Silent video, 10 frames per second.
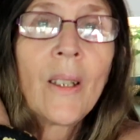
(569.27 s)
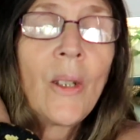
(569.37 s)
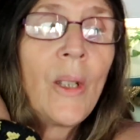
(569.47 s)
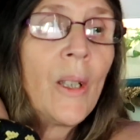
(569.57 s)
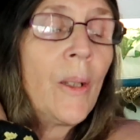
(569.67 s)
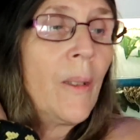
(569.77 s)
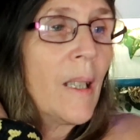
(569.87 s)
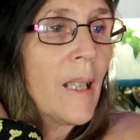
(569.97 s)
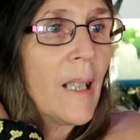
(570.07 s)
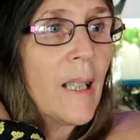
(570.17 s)
You know,
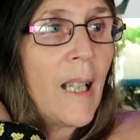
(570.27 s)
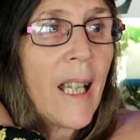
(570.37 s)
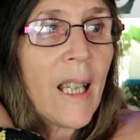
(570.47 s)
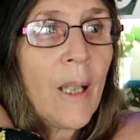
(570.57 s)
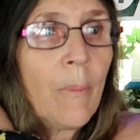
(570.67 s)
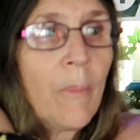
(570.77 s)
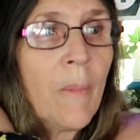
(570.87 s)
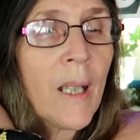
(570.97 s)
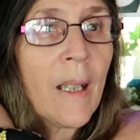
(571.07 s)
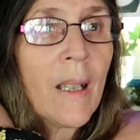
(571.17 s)
let them
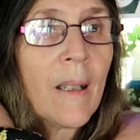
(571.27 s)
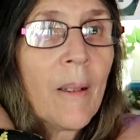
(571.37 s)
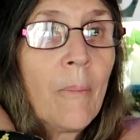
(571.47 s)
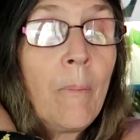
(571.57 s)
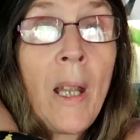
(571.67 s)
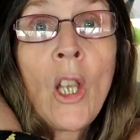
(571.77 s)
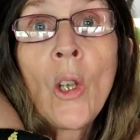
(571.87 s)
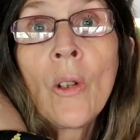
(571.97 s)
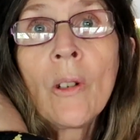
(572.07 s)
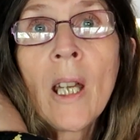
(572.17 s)
be
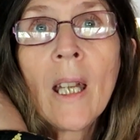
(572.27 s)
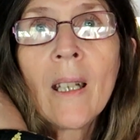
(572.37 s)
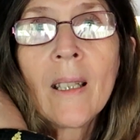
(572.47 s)
curious